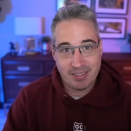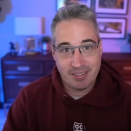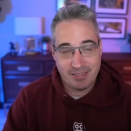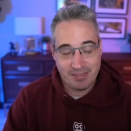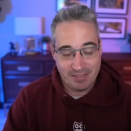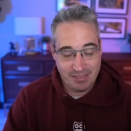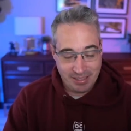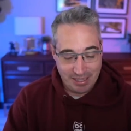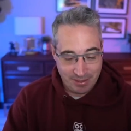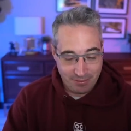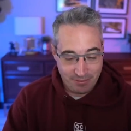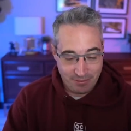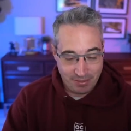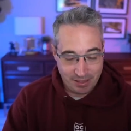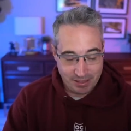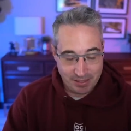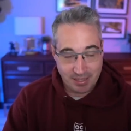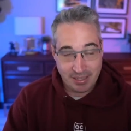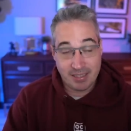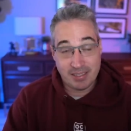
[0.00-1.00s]
going to give
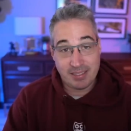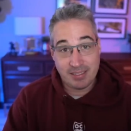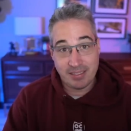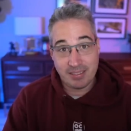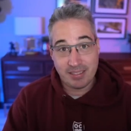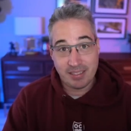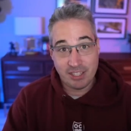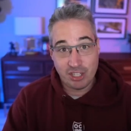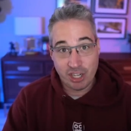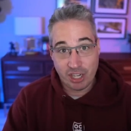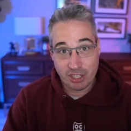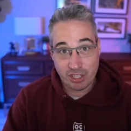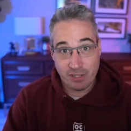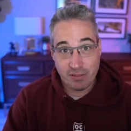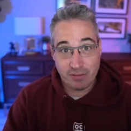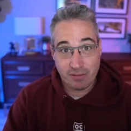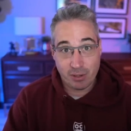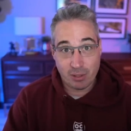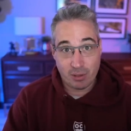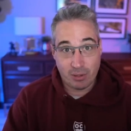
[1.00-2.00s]
as a
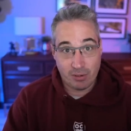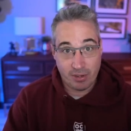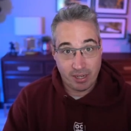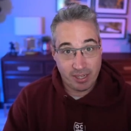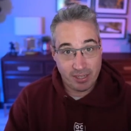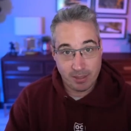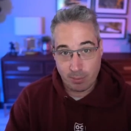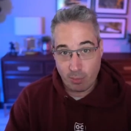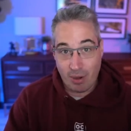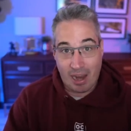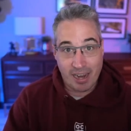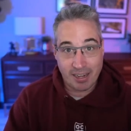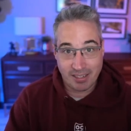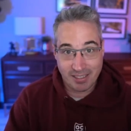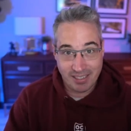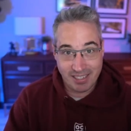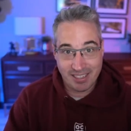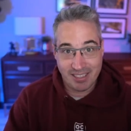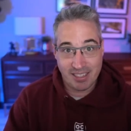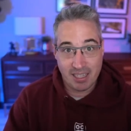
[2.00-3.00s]
suggestion for learning is
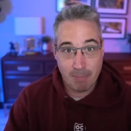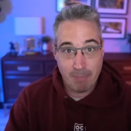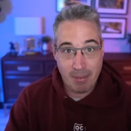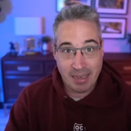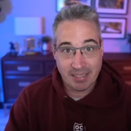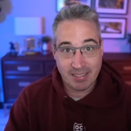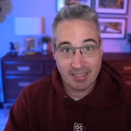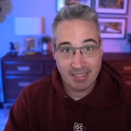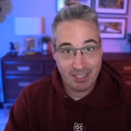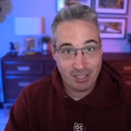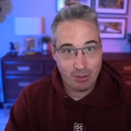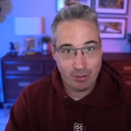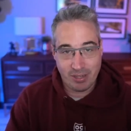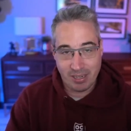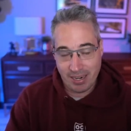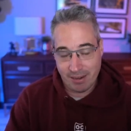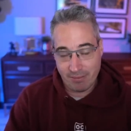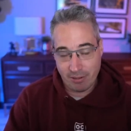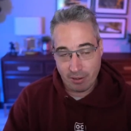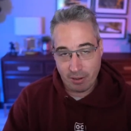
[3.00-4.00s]
practicing is the best thing you
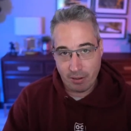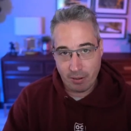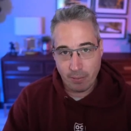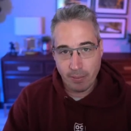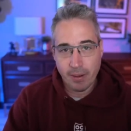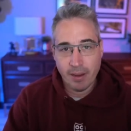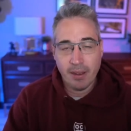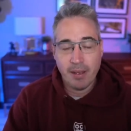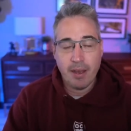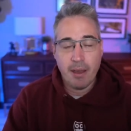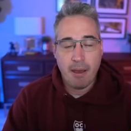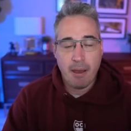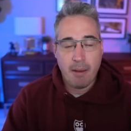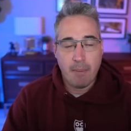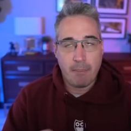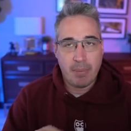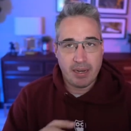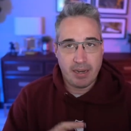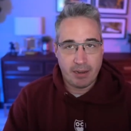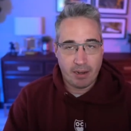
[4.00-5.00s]
could ever do.
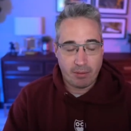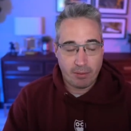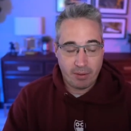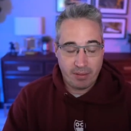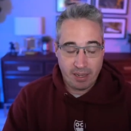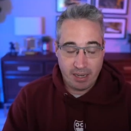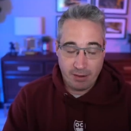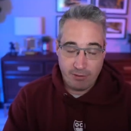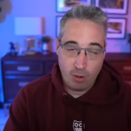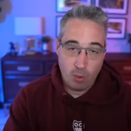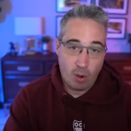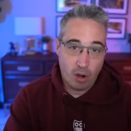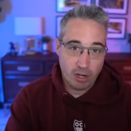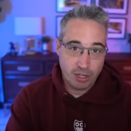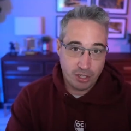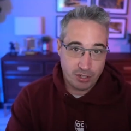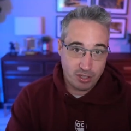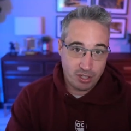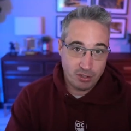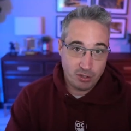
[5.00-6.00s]
But another thing, if you are
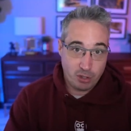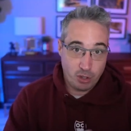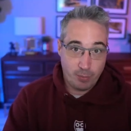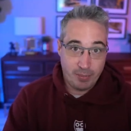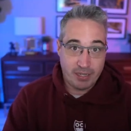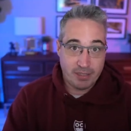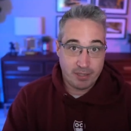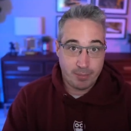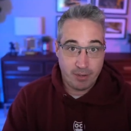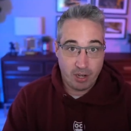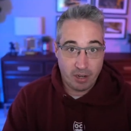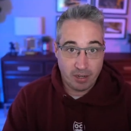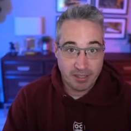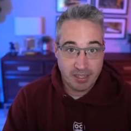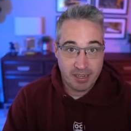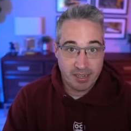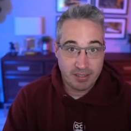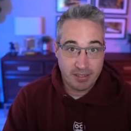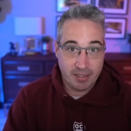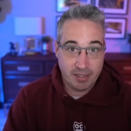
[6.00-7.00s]
just consuming some
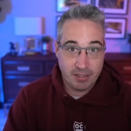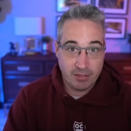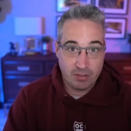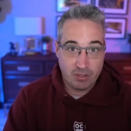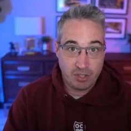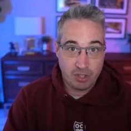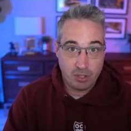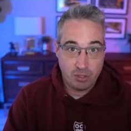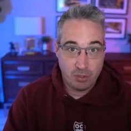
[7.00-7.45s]
content, is